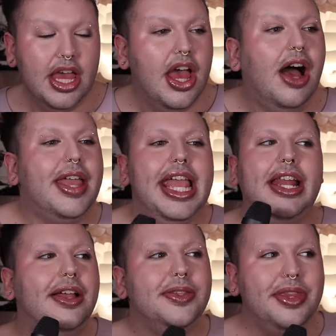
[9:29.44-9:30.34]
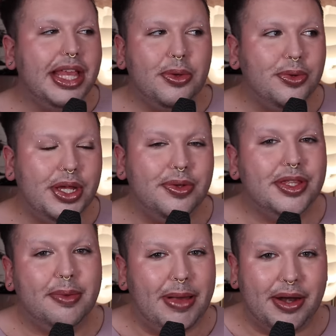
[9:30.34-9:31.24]
Okay, and I also think cool tones
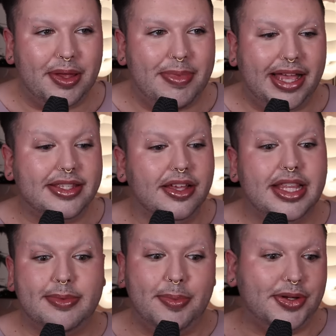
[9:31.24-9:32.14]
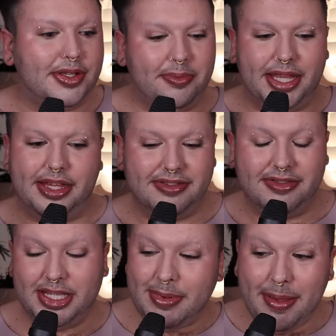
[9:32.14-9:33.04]
look better with pastels. That's my personal opinion.
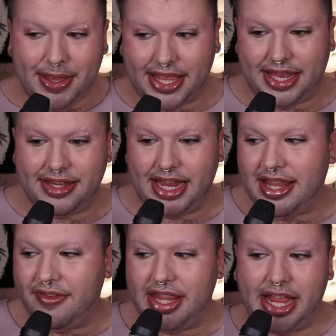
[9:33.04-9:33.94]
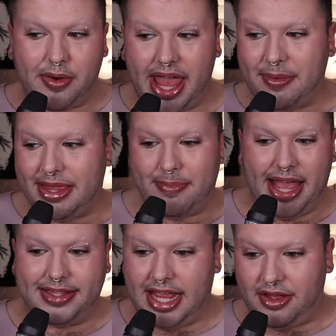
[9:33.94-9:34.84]
Just my opinion. I love a light gray with a
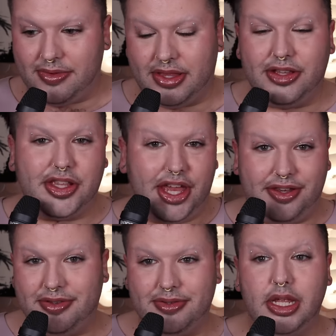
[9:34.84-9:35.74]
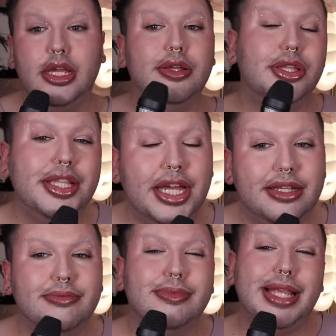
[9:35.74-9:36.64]
pastel. It looks good. Looks good.
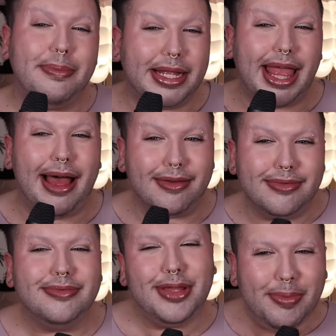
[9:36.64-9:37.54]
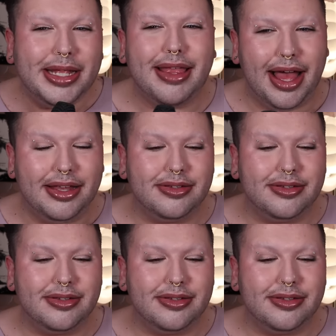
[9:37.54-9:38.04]
Celebrate that. Celebrate that.